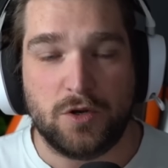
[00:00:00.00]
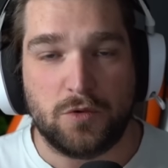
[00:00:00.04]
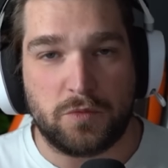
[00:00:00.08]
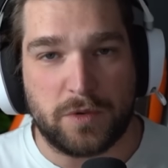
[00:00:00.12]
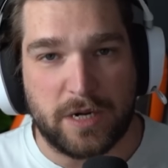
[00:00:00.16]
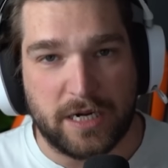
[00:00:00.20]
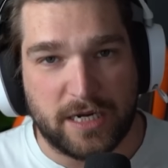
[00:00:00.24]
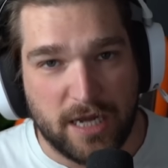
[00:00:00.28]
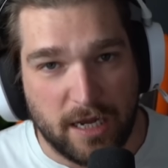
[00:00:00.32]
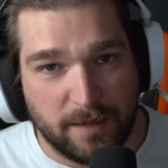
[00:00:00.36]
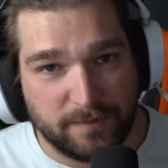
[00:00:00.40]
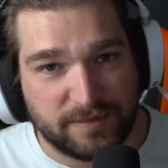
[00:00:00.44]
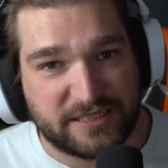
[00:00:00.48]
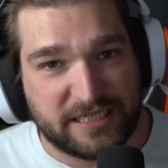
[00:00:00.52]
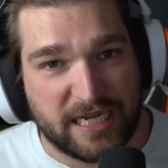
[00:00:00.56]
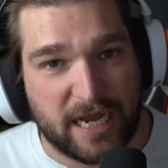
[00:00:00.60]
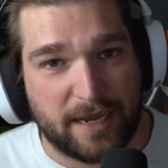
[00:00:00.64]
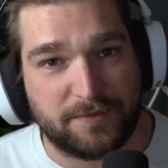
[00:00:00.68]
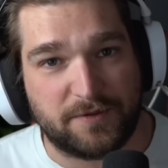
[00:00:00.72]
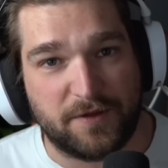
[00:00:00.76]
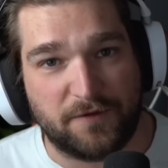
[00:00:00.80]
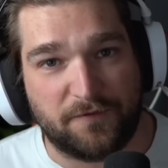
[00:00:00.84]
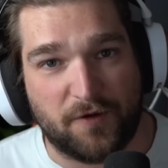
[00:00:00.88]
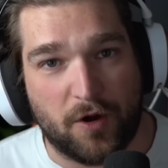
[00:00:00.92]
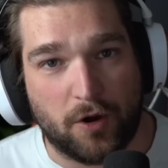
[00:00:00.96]
When it comes
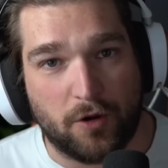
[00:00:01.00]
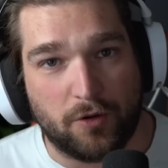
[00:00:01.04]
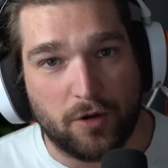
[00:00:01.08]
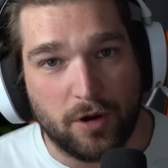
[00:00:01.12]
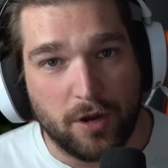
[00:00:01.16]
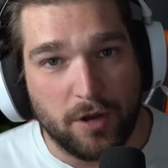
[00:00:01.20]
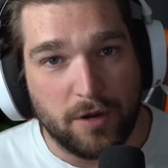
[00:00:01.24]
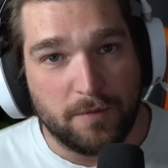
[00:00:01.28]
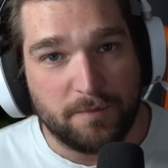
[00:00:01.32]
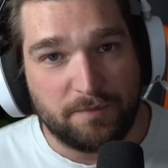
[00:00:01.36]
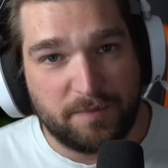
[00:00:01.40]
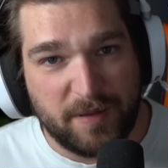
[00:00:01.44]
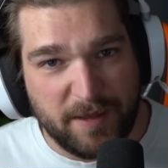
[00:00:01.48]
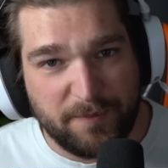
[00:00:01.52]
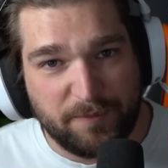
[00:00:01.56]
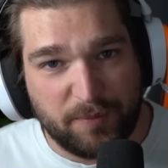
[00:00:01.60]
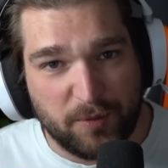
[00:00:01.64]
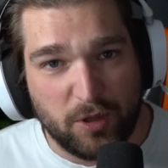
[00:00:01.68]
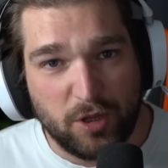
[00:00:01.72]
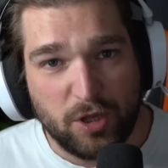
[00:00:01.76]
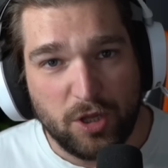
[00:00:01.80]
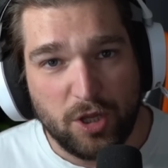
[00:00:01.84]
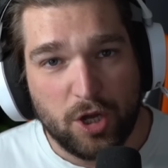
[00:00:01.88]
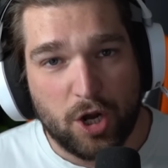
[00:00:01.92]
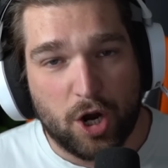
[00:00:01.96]
time to vote,
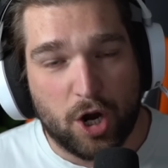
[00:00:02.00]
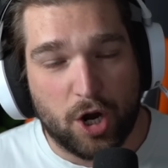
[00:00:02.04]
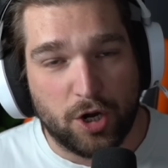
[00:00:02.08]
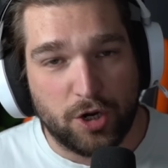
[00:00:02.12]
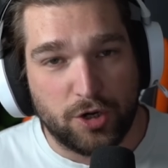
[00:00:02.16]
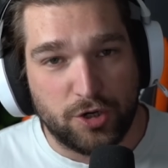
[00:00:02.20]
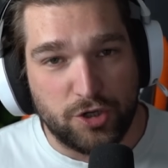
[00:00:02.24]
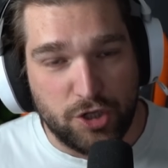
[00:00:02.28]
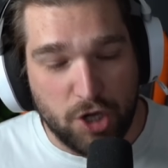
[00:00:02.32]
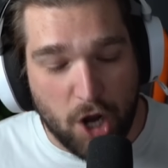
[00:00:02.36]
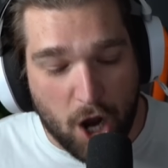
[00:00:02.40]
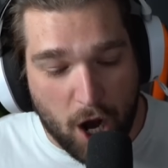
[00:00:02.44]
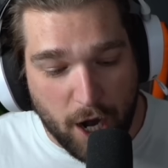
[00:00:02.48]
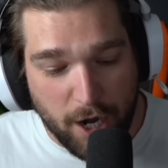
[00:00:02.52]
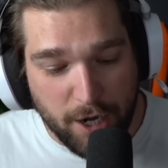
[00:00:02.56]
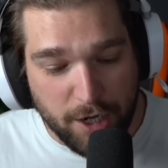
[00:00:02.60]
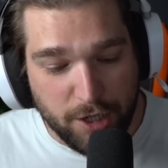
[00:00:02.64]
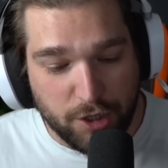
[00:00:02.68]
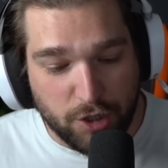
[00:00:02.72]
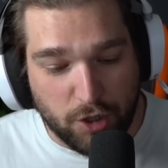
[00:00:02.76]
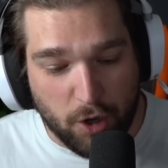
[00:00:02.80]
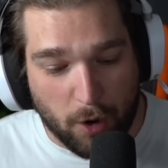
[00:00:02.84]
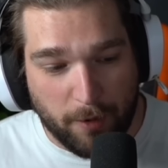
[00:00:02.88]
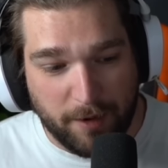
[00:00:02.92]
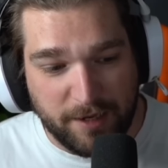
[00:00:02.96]
people are
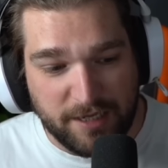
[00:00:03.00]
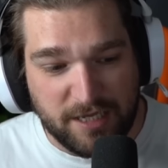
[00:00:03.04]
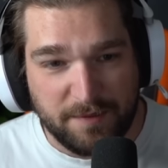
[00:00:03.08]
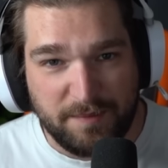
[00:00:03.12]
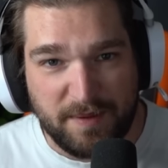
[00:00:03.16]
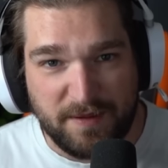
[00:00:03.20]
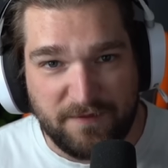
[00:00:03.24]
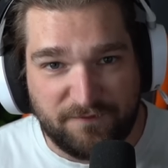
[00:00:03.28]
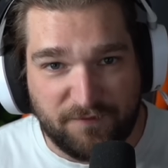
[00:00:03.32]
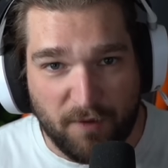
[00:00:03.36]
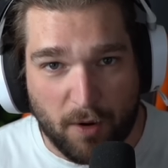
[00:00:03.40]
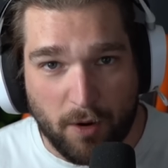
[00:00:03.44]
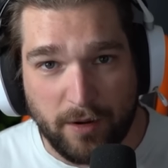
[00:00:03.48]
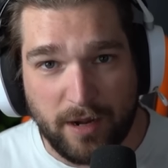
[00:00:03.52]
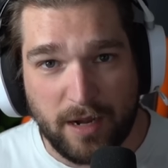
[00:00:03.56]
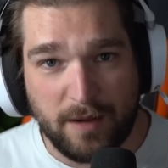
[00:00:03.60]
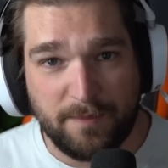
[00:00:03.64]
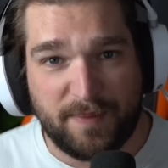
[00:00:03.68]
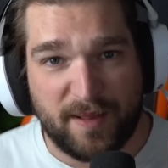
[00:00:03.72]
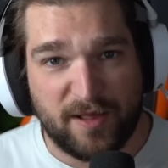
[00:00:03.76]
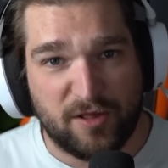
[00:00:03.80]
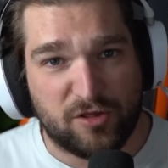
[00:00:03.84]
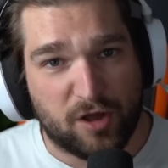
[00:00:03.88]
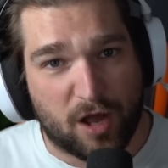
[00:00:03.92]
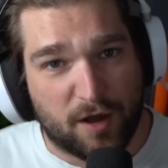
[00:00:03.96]
not going to be voting
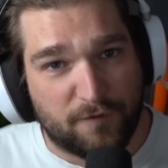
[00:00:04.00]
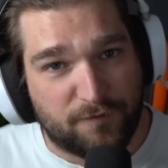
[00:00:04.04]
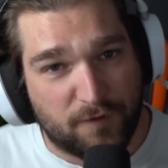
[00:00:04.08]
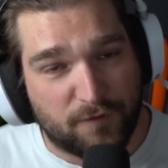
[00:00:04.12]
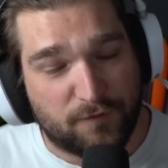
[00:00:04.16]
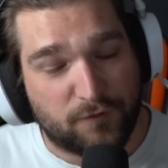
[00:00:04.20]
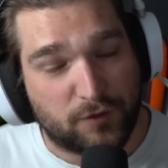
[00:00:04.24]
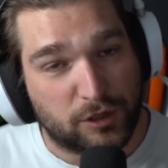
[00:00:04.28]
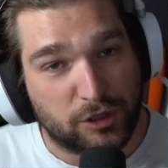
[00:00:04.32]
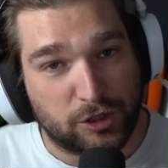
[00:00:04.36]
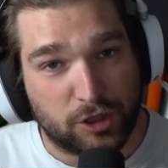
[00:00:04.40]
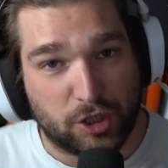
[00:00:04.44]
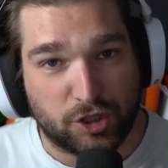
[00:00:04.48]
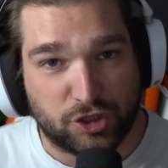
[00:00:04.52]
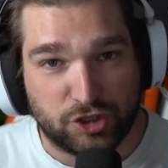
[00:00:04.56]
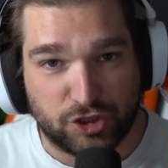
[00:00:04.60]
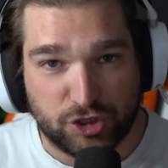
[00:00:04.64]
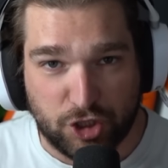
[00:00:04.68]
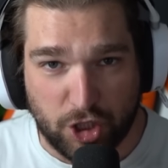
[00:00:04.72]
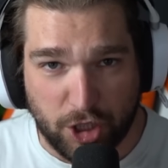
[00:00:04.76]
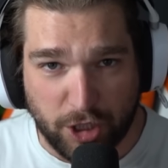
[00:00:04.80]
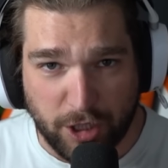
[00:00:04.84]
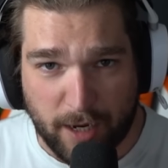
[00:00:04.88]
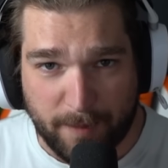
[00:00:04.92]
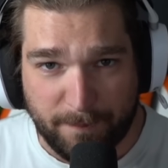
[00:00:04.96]
based off of what looks
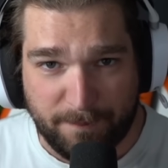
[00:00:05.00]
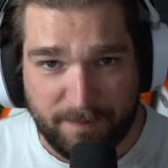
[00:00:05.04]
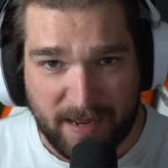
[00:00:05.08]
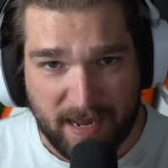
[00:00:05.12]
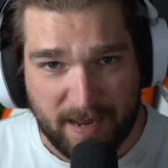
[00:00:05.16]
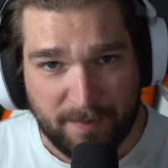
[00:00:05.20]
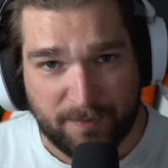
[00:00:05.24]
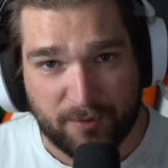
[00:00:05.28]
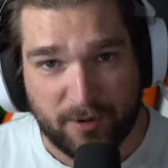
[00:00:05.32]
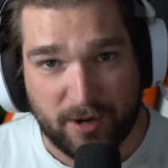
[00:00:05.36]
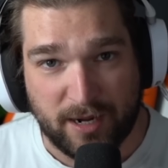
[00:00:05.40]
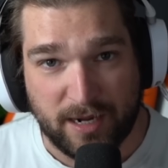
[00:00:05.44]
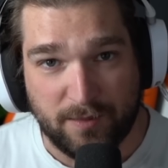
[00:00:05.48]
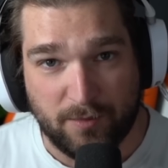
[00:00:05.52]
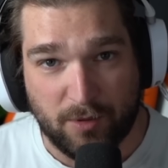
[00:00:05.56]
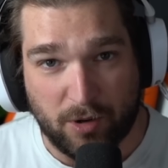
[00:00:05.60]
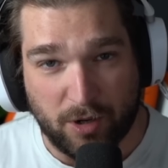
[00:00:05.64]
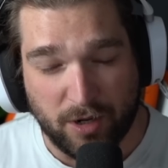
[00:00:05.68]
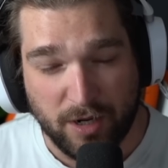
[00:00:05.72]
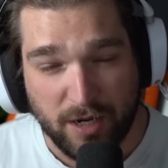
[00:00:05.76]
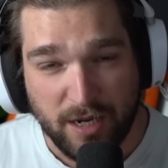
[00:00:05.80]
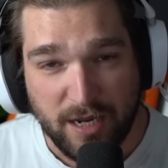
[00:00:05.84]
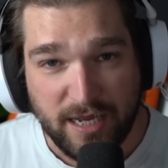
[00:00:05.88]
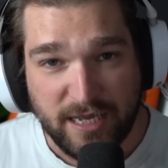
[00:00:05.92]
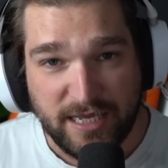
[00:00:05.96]
good on paper anymore.